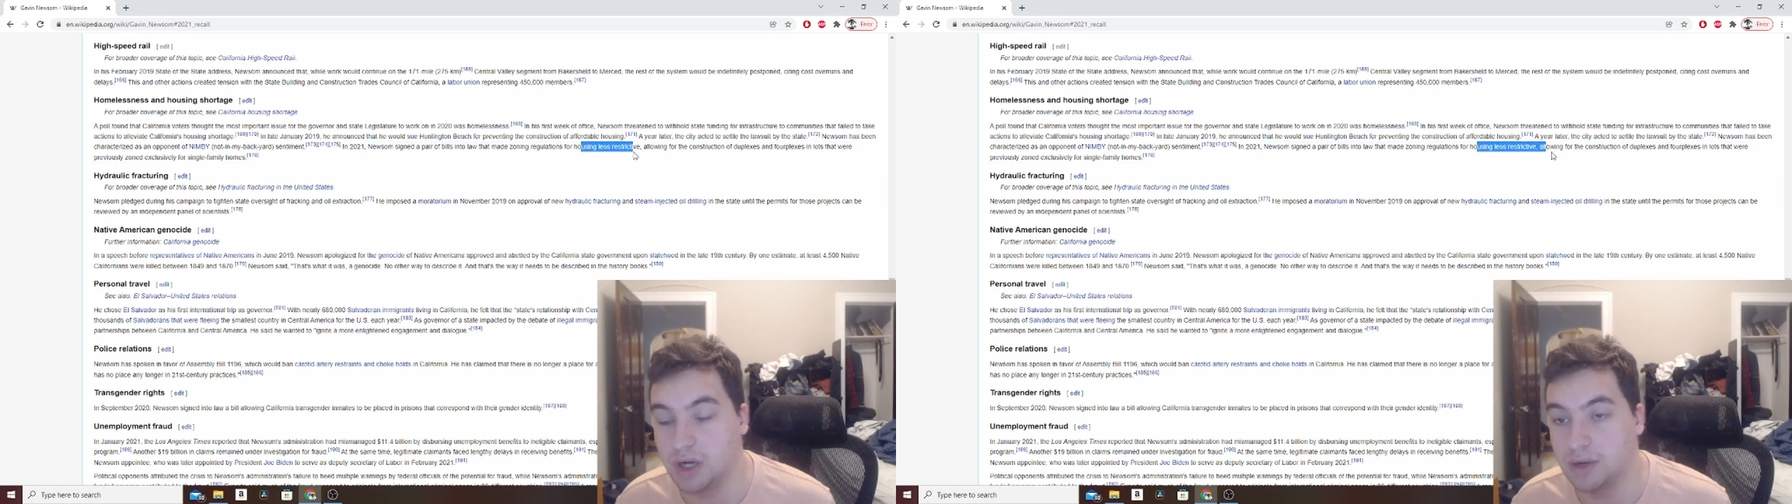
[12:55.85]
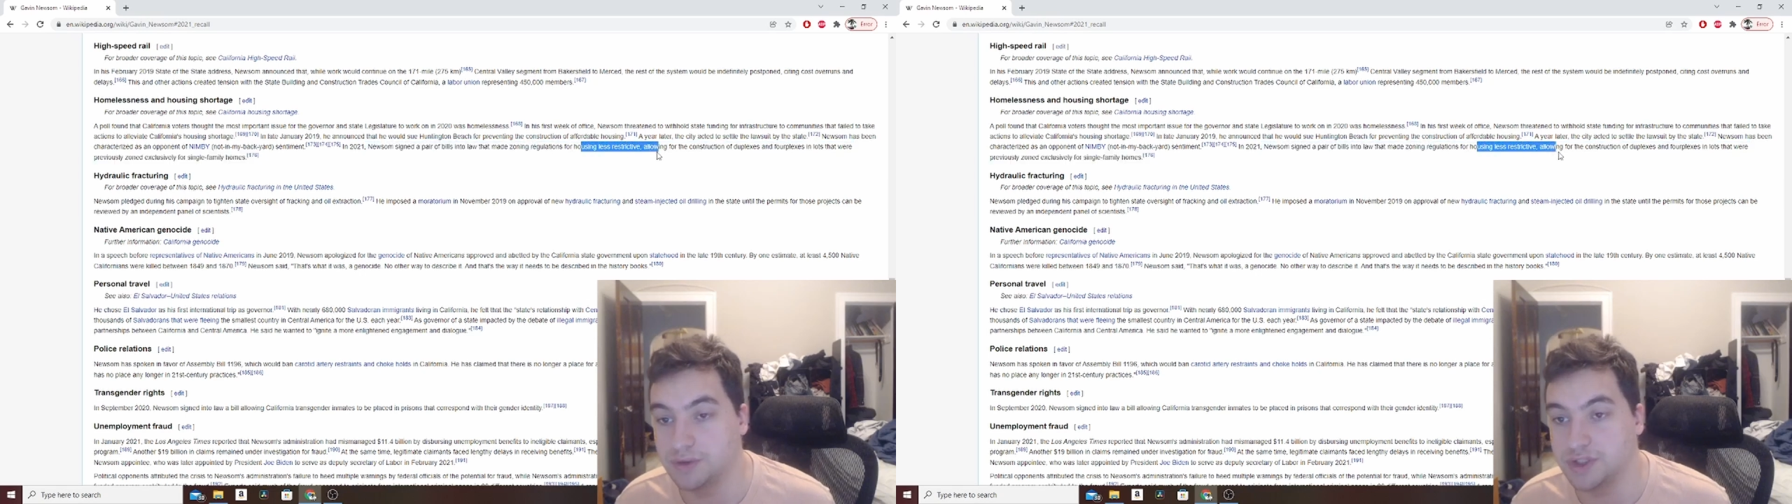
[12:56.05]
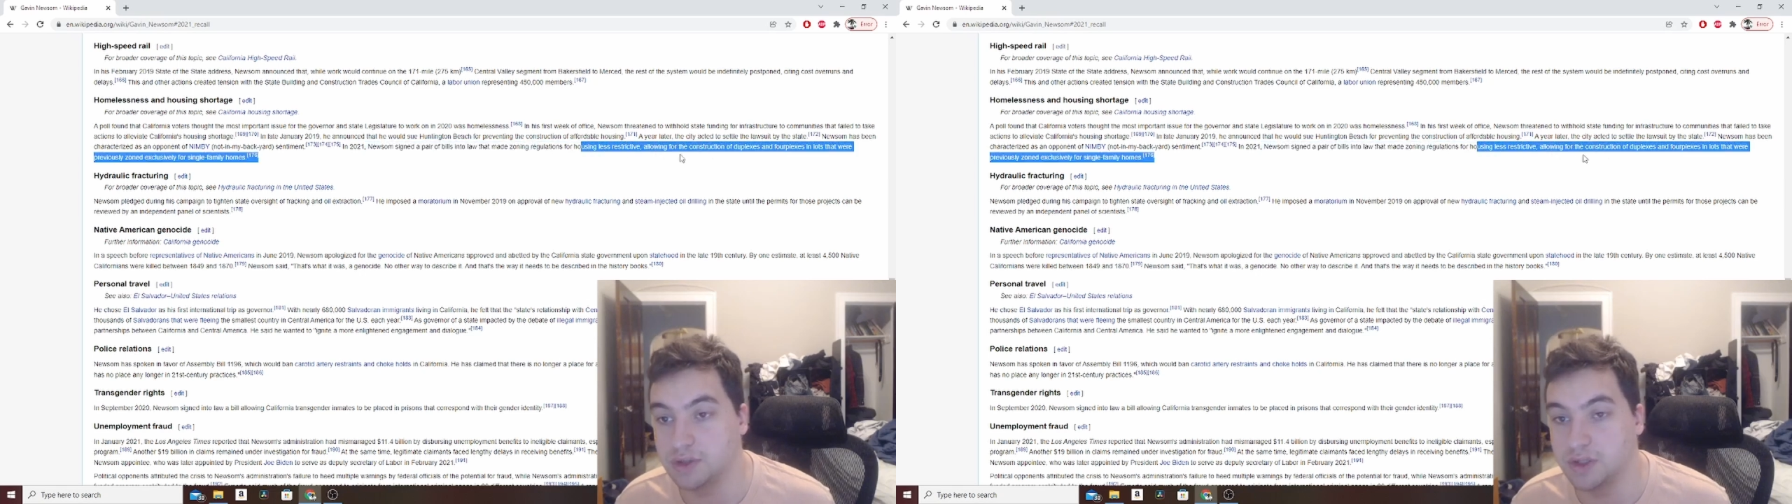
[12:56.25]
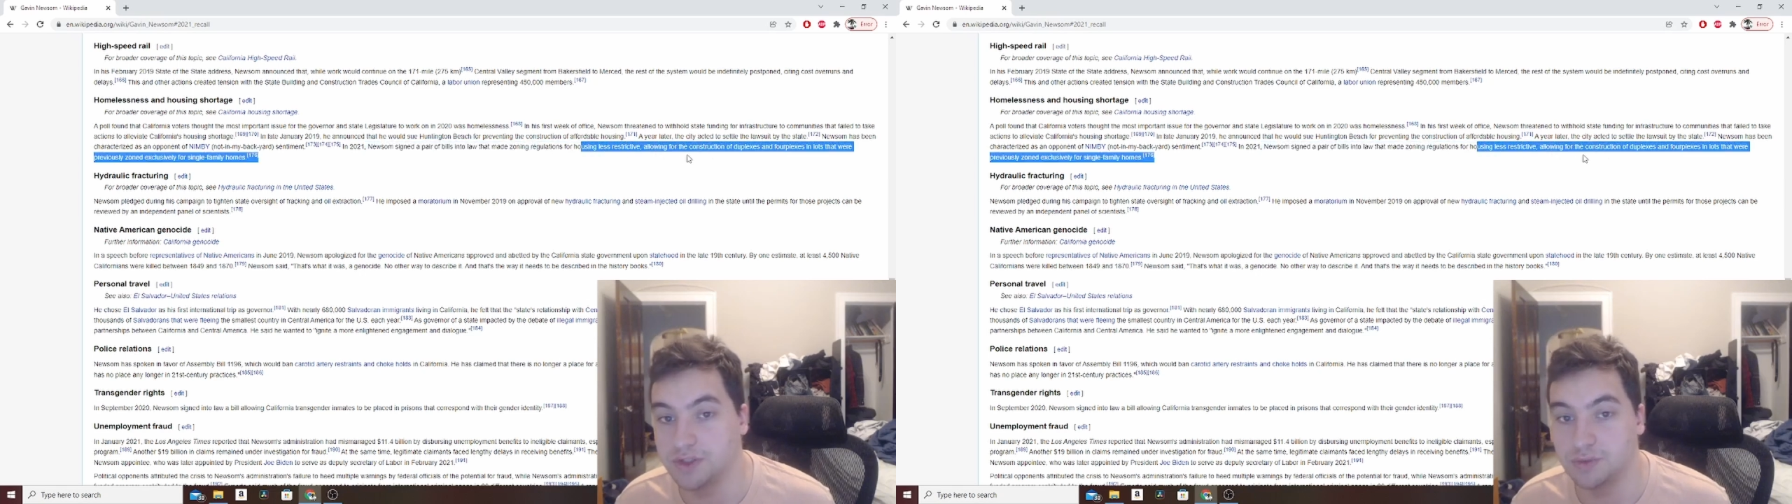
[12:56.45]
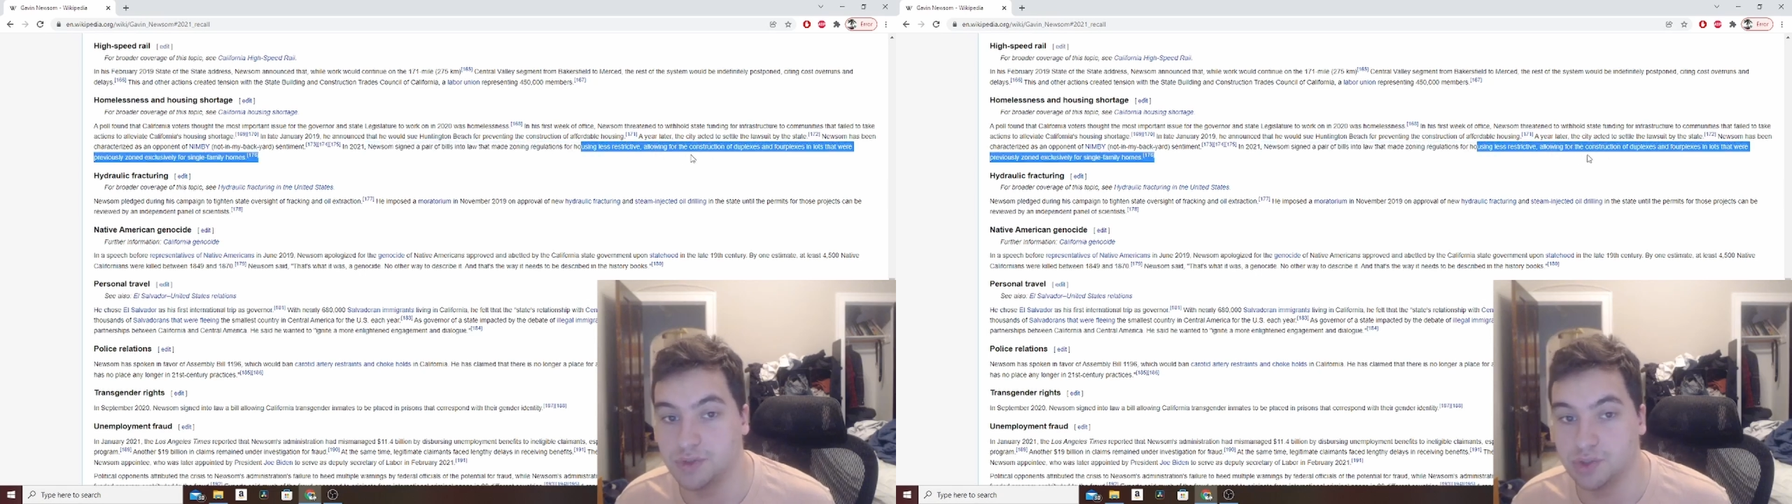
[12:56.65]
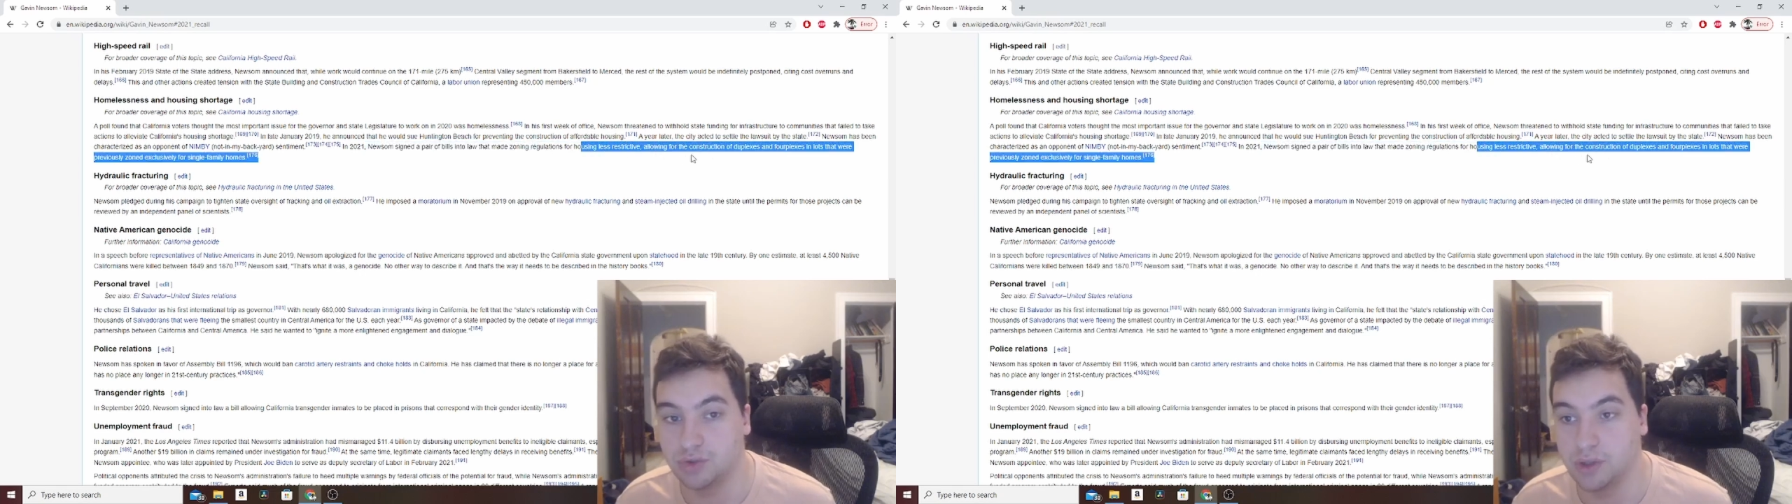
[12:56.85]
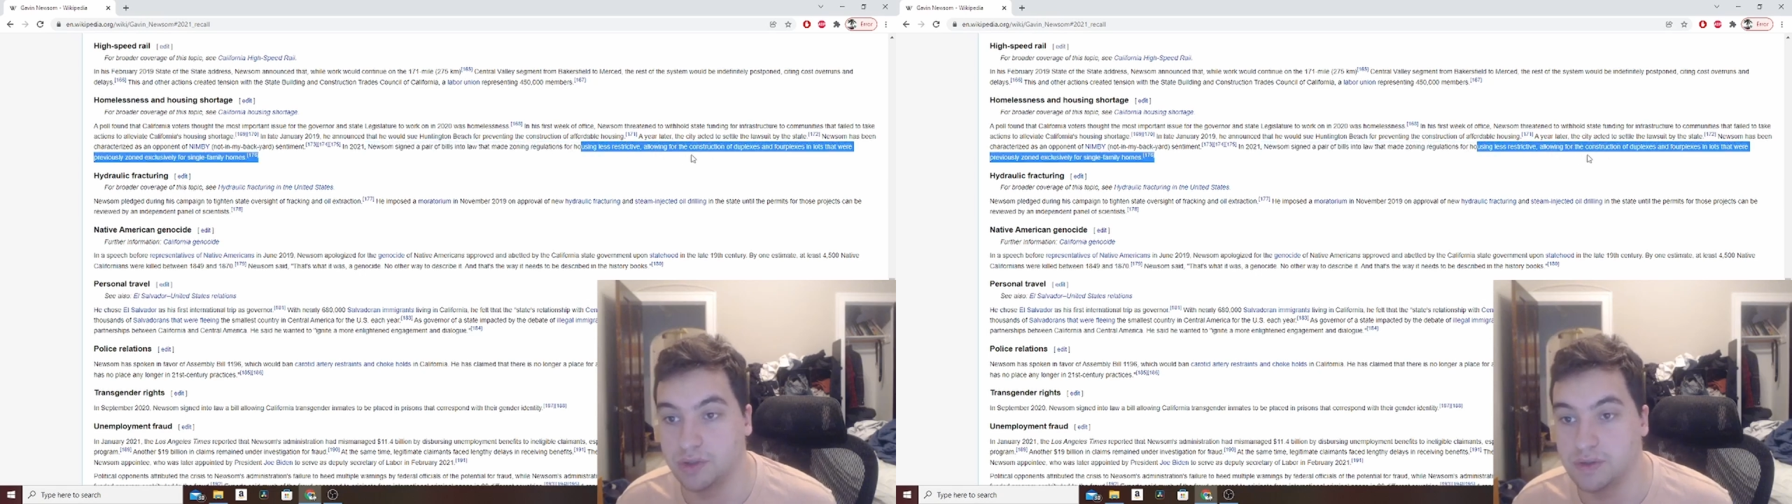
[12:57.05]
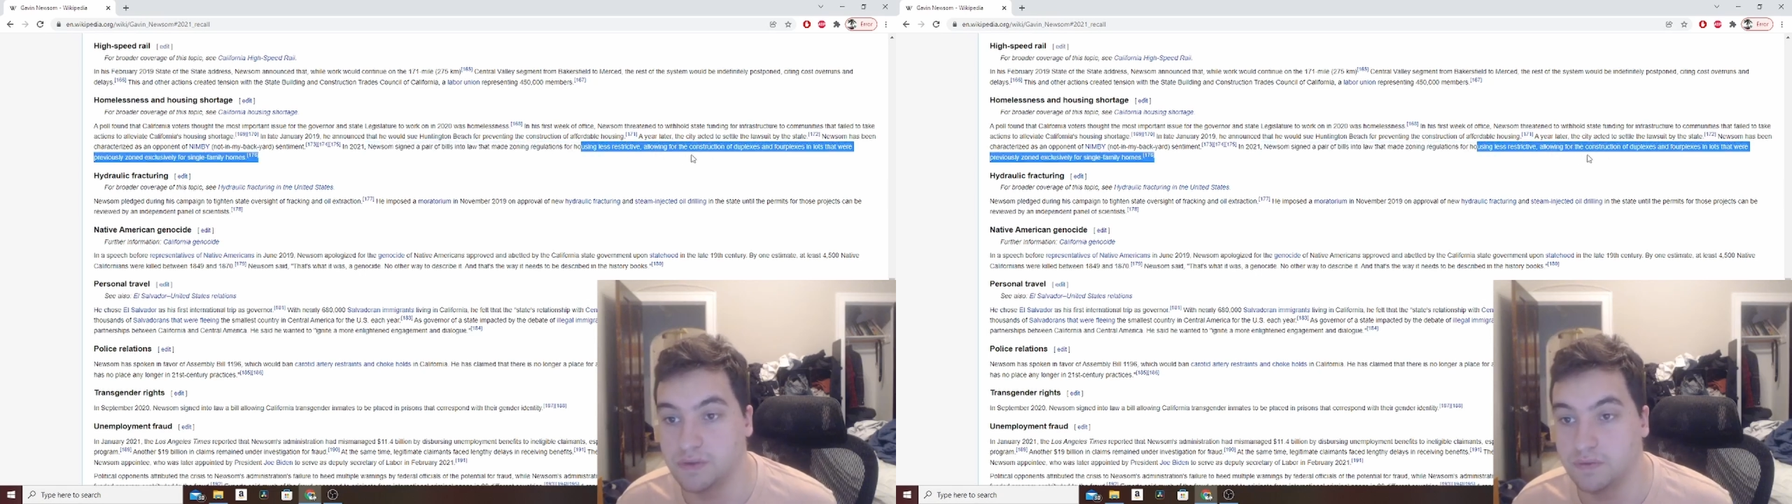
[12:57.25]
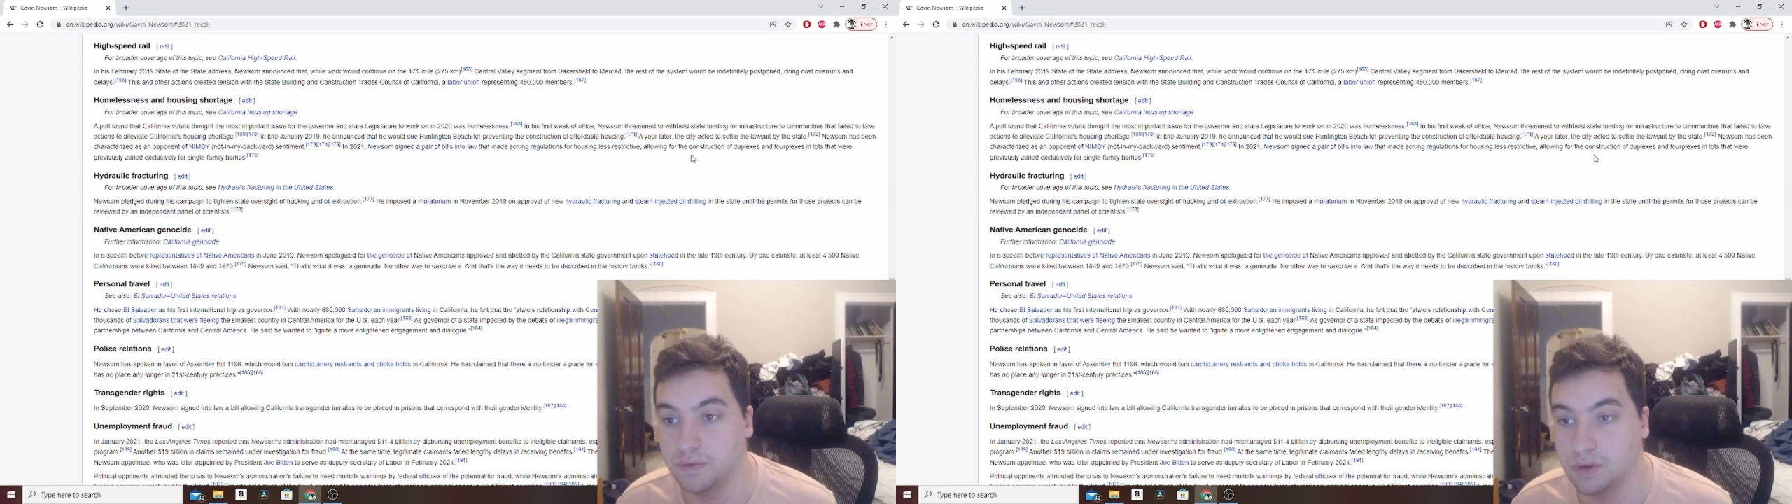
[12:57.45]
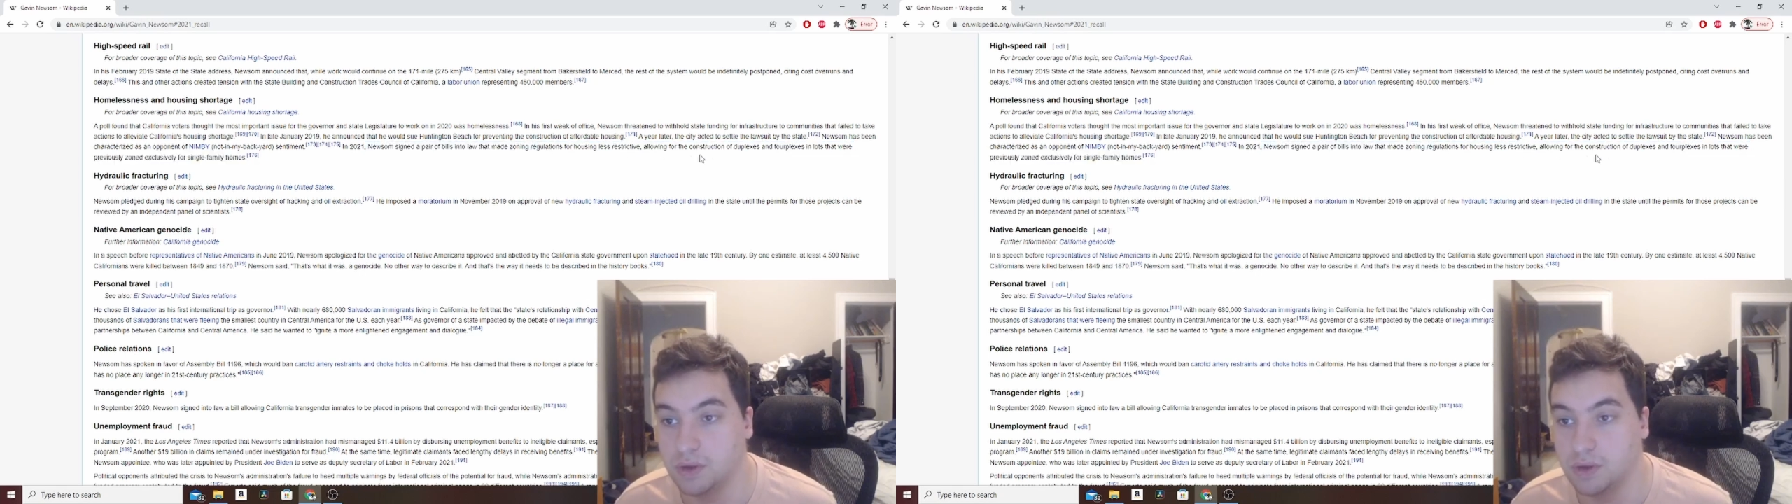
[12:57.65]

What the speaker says: housing less restrictive,